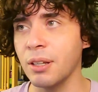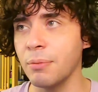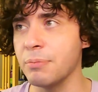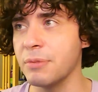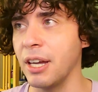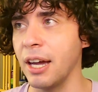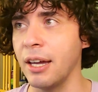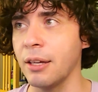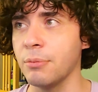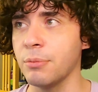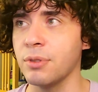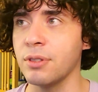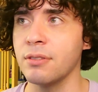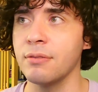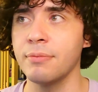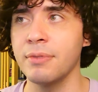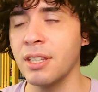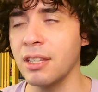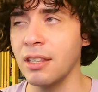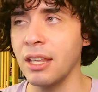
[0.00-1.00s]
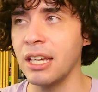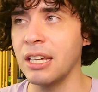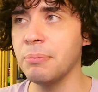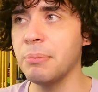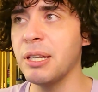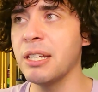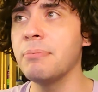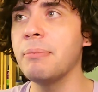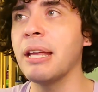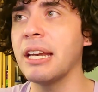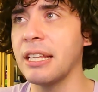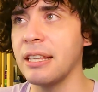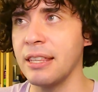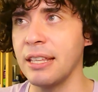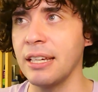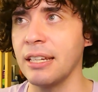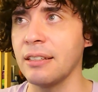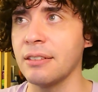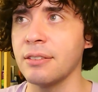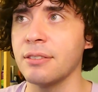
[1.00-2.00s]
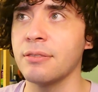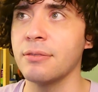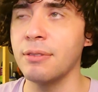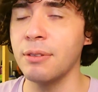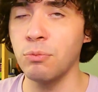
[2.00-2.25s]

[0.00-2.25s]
Sometimes they can mean many things.